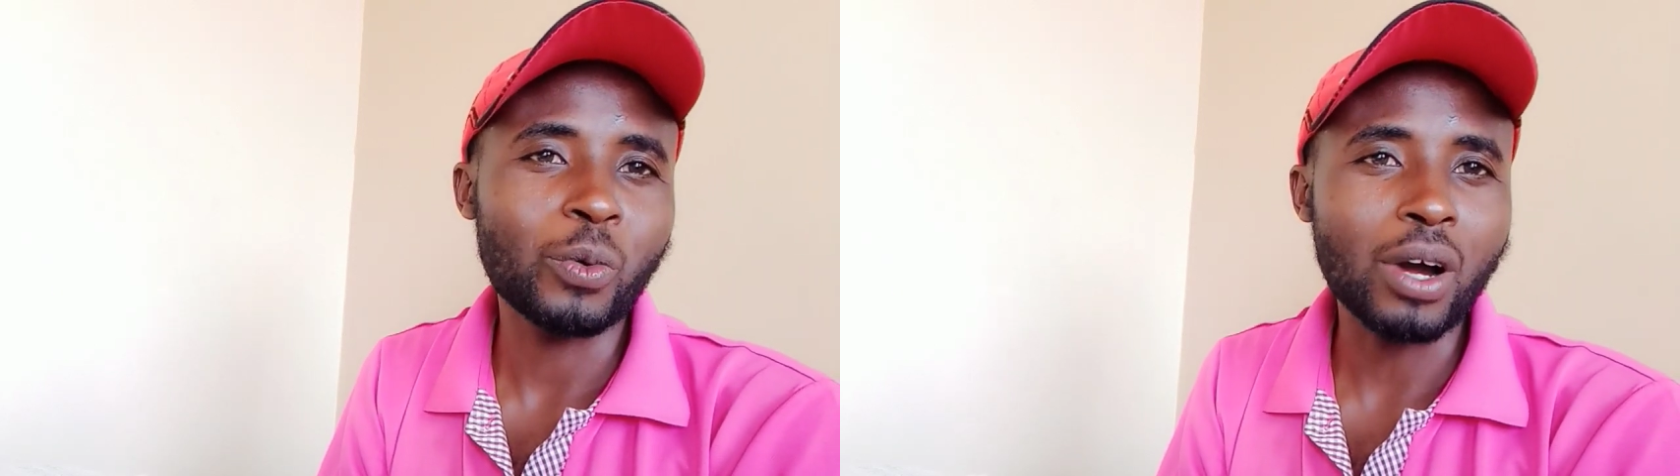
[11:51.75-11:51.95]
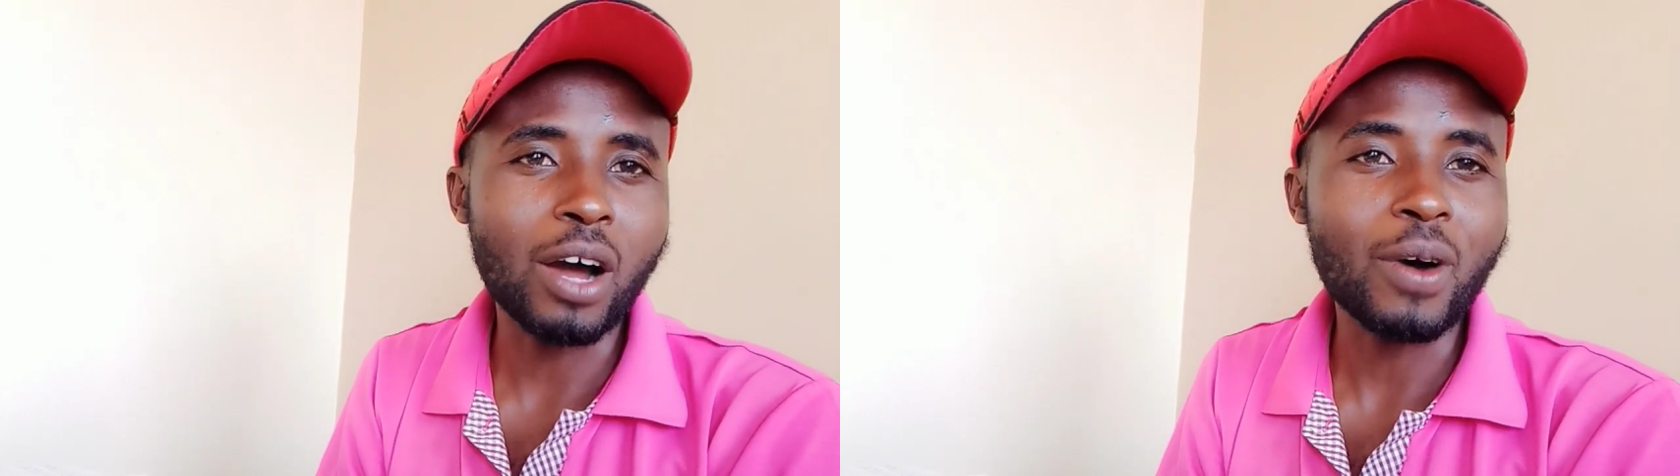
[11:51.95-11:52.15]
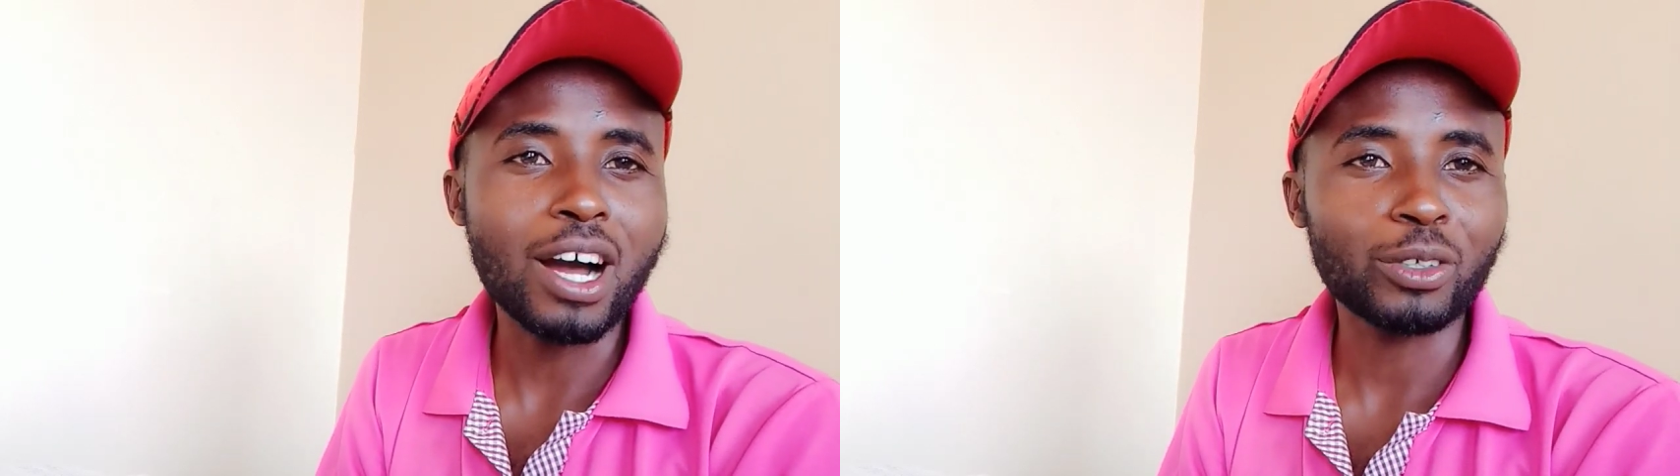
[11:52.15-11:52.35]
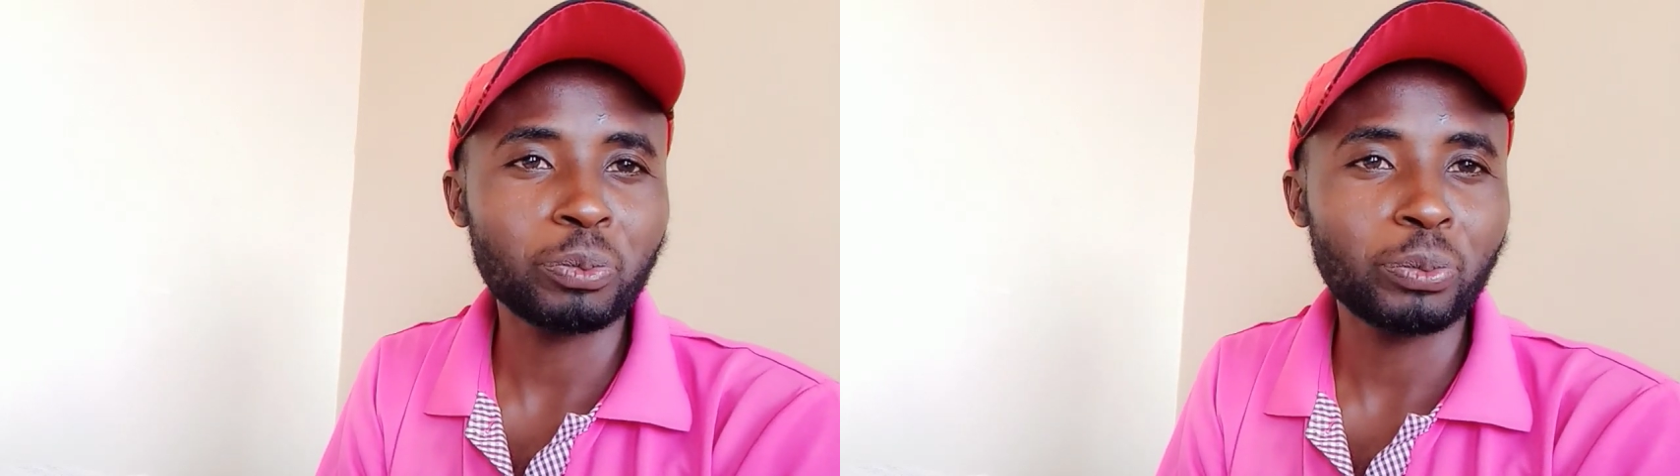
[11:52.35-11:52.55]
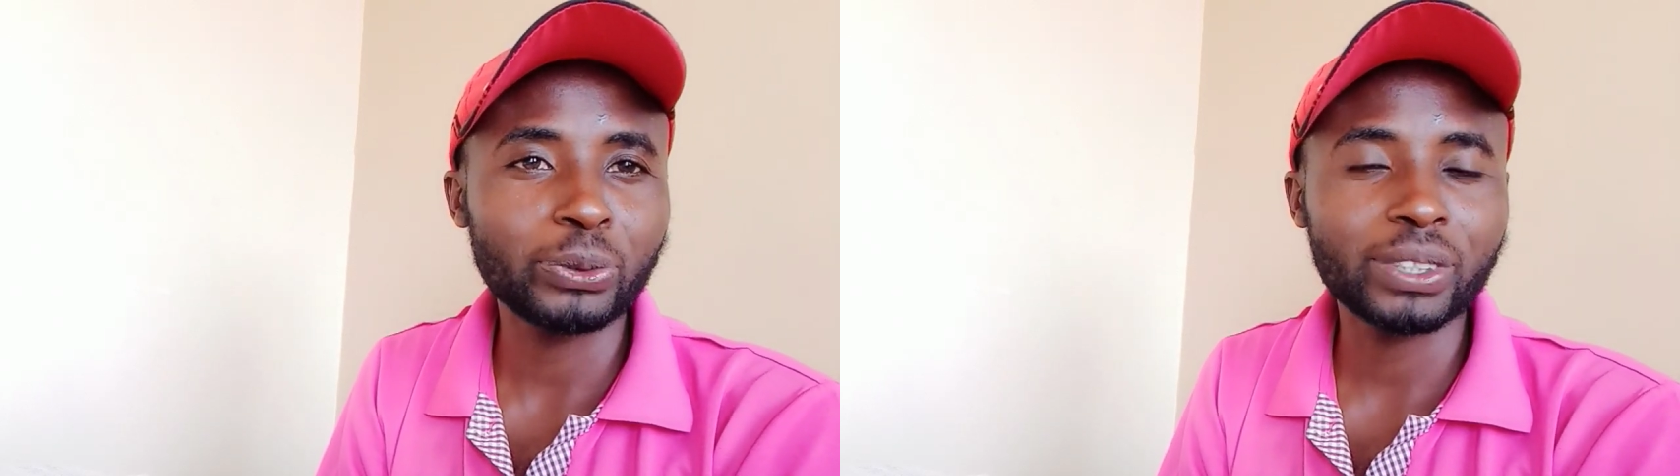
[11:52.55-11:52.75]
our
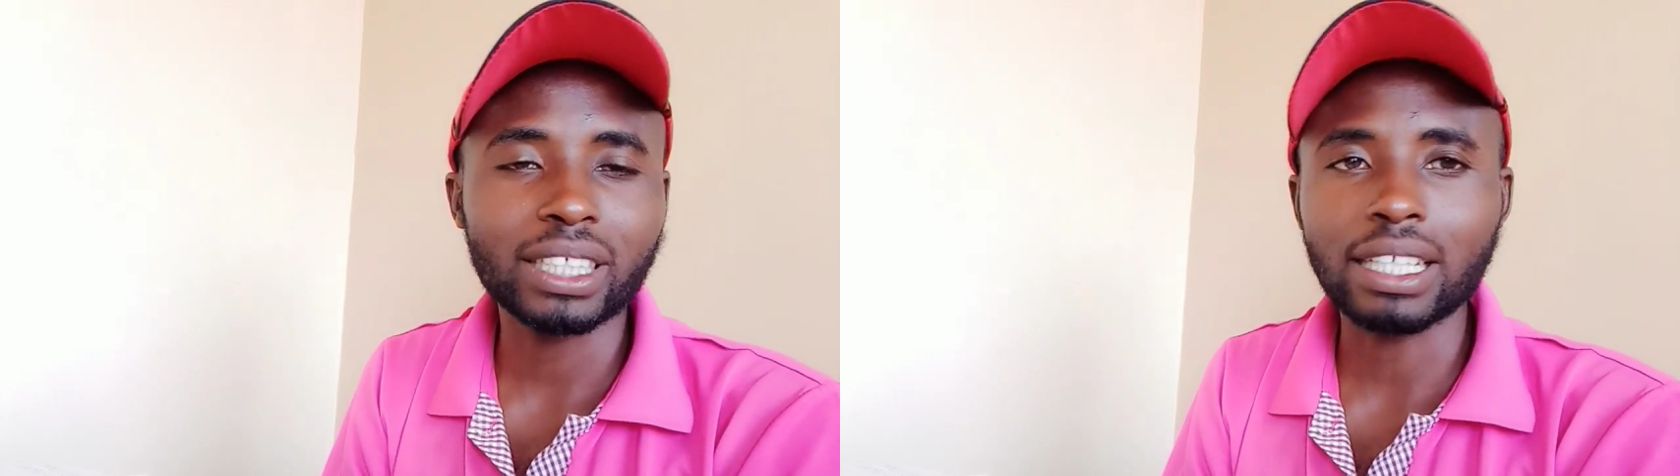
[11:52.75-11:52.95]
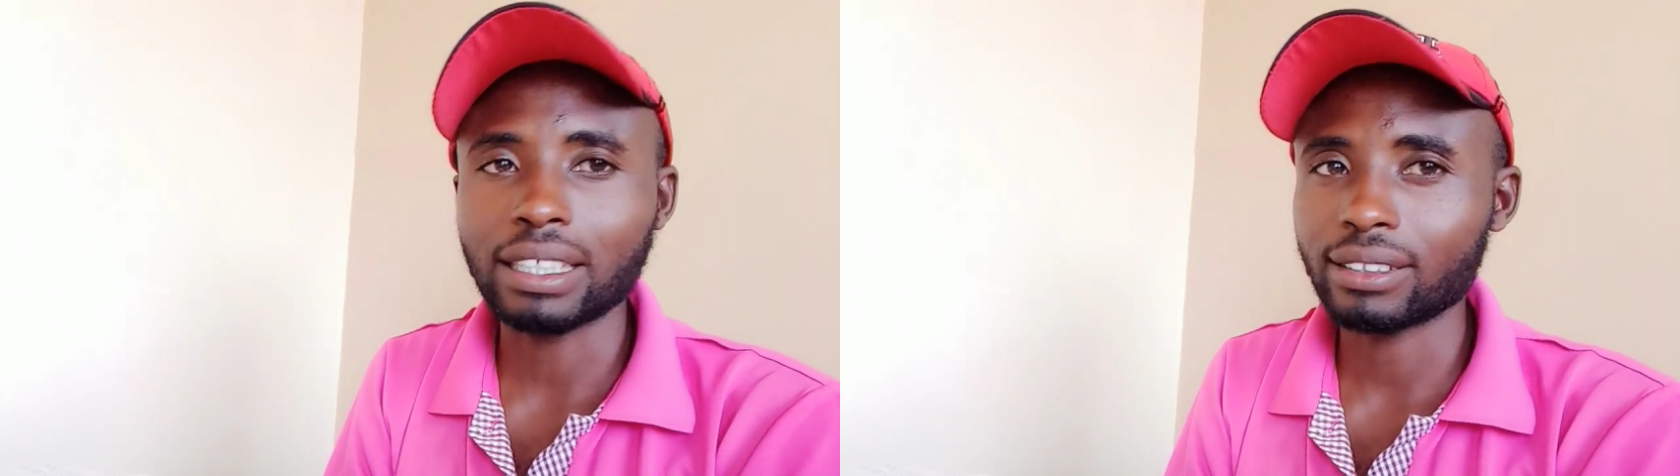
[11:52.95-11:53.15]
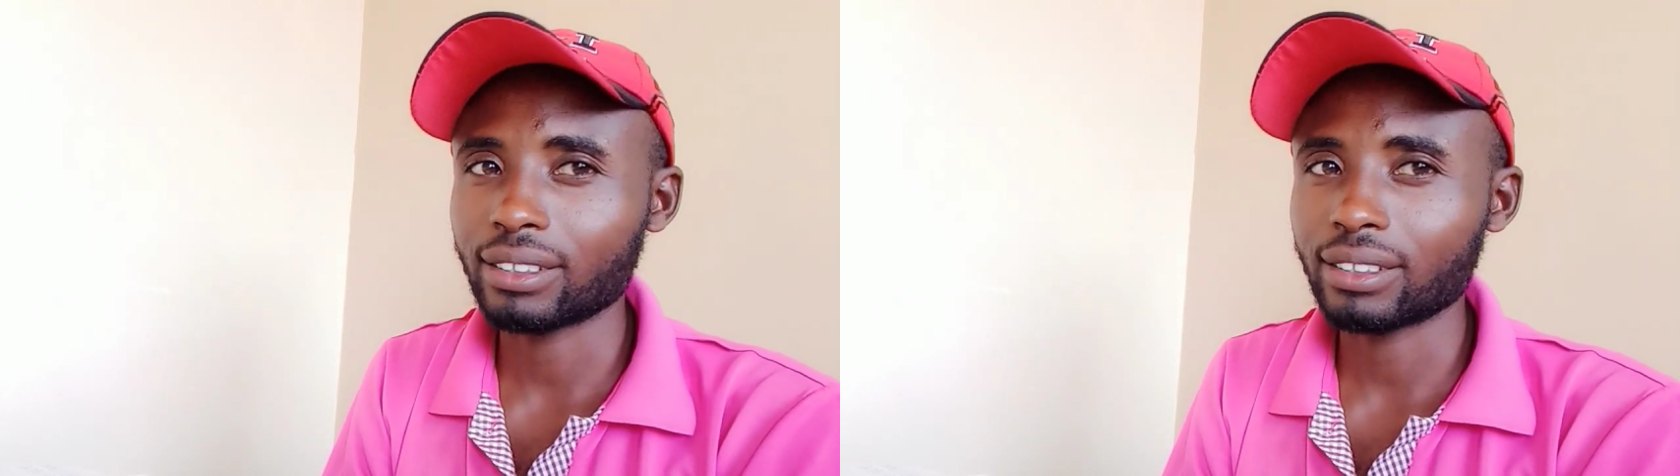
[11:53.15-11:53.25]
output as